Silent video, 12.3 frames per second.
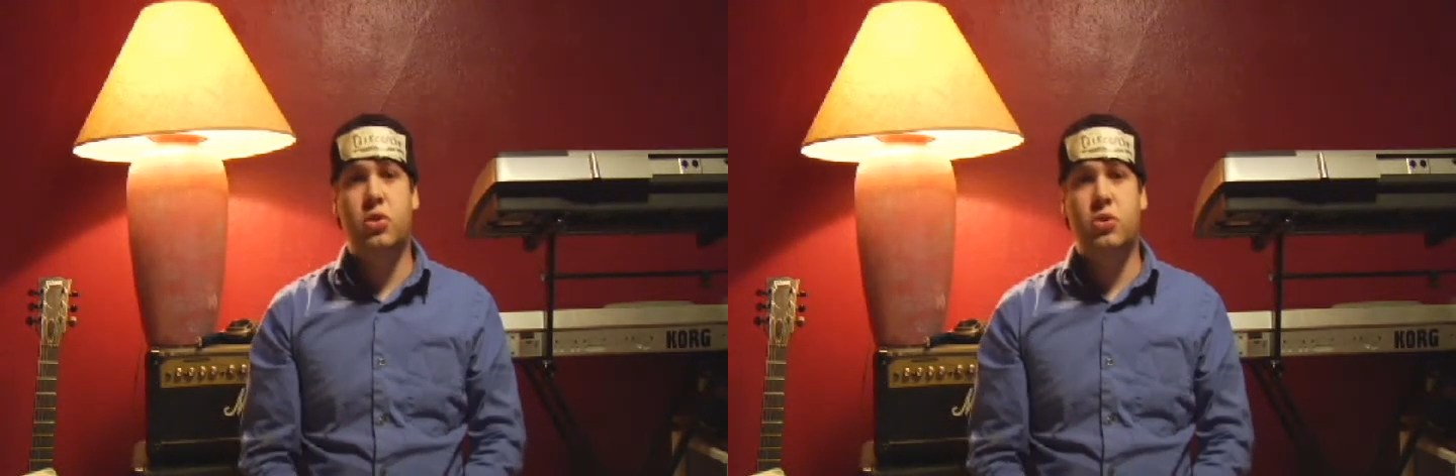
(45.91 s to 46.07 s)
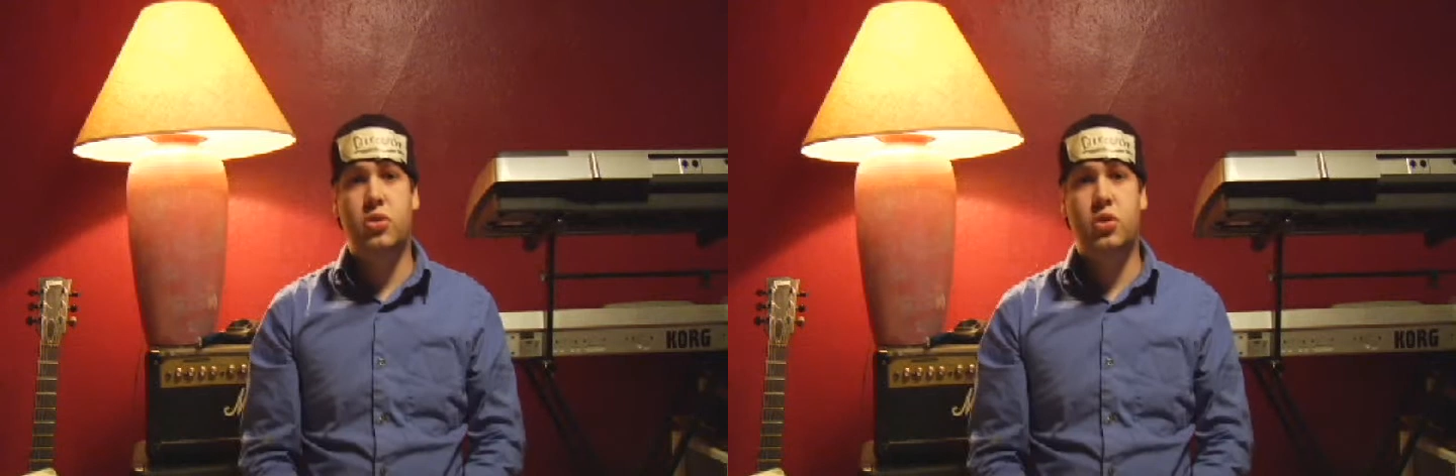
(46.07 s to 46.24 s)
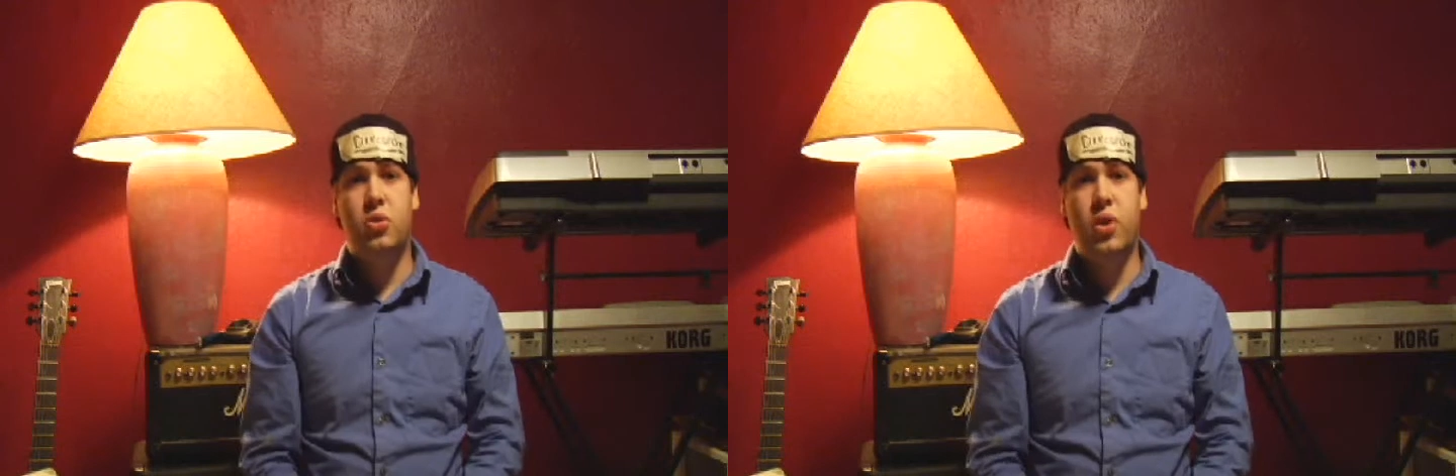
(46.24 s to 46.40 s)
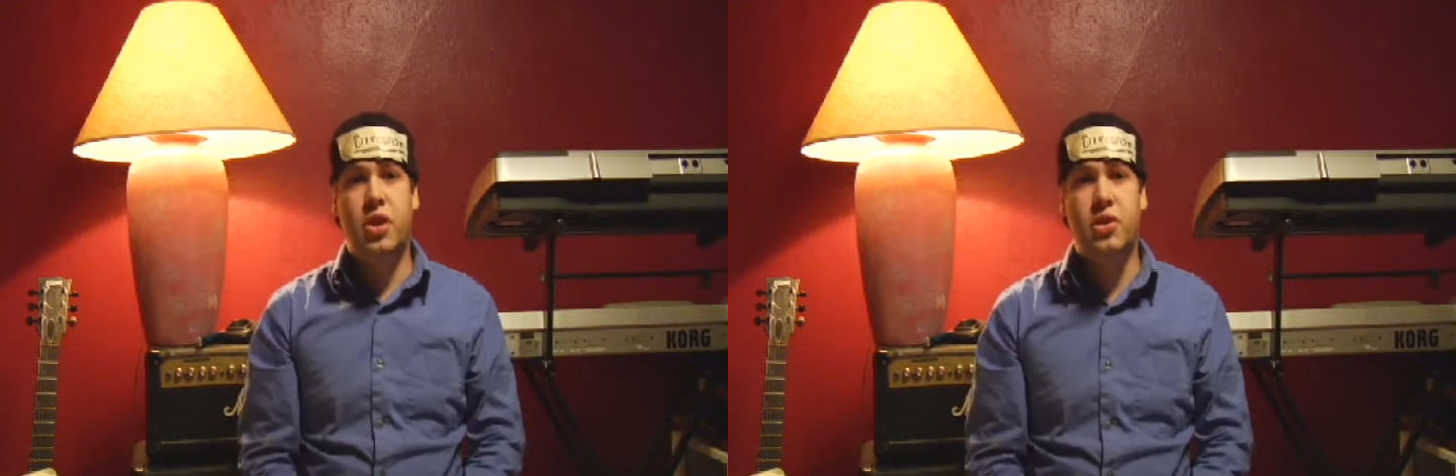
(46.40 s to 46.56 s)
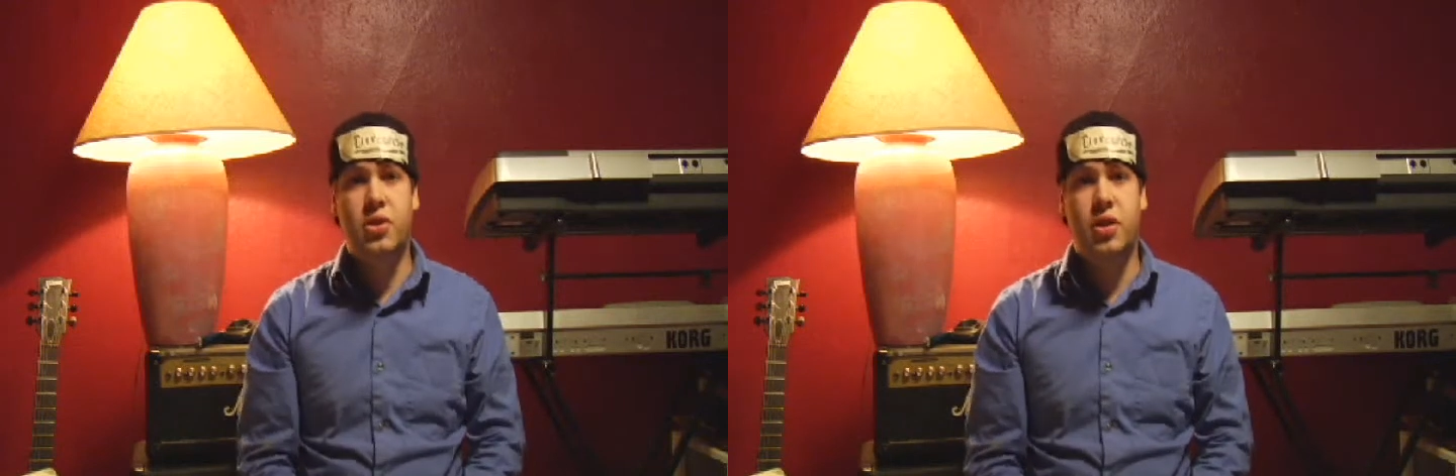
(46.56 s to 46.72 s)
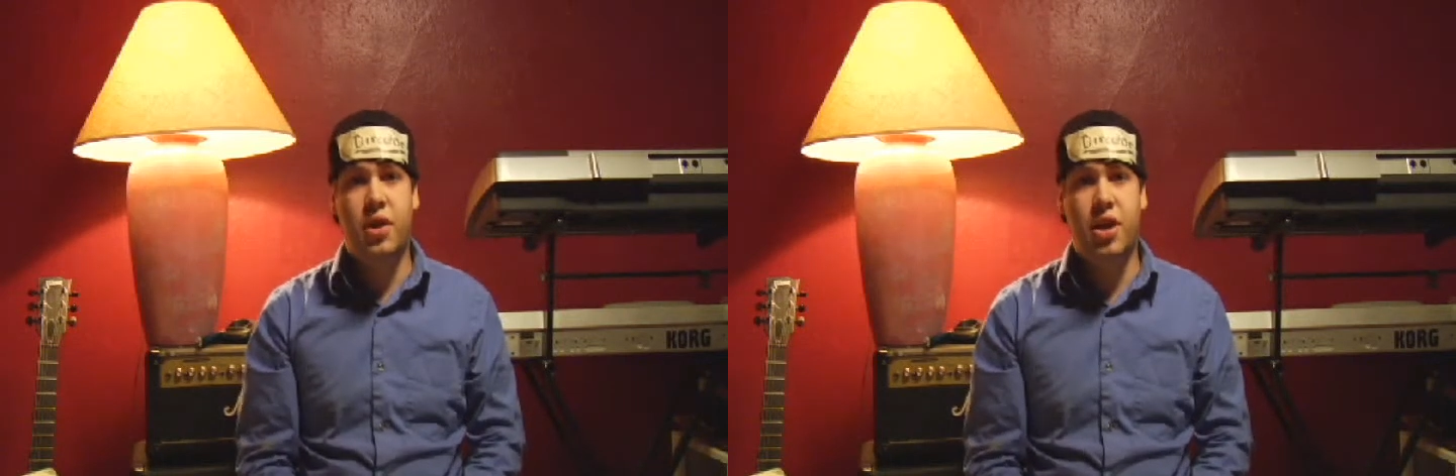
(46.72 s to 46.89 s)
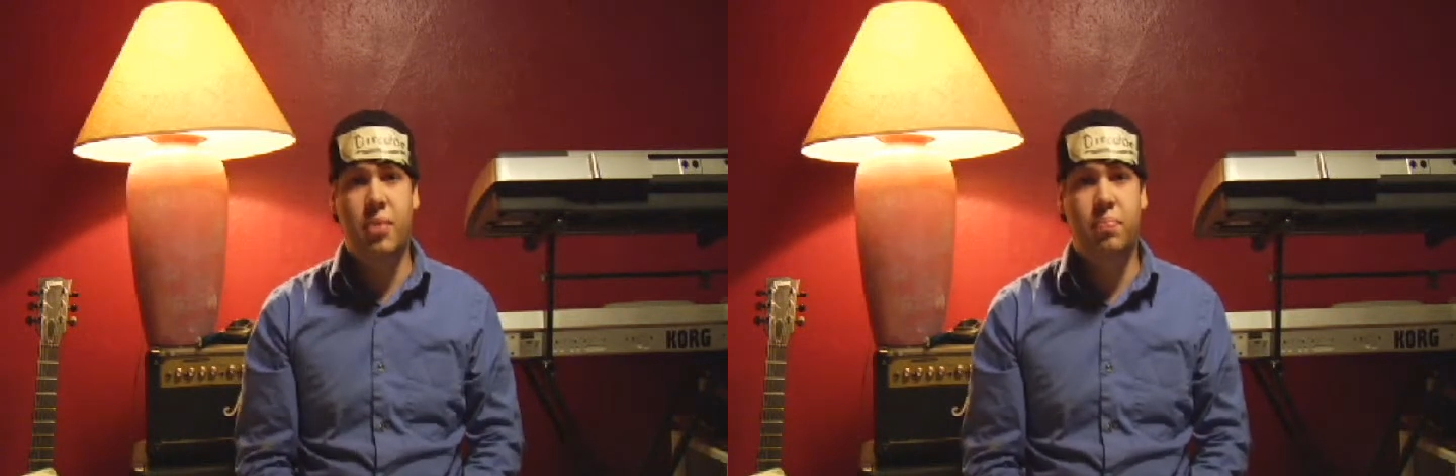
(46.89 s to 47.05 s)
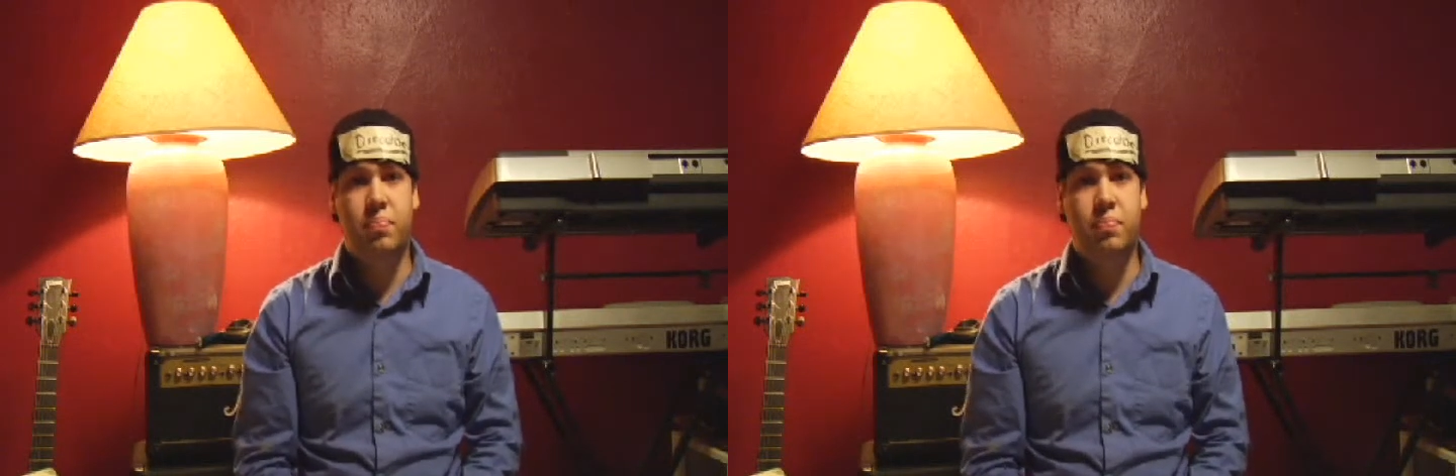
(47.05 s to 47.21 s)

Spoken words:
there was no end to the game.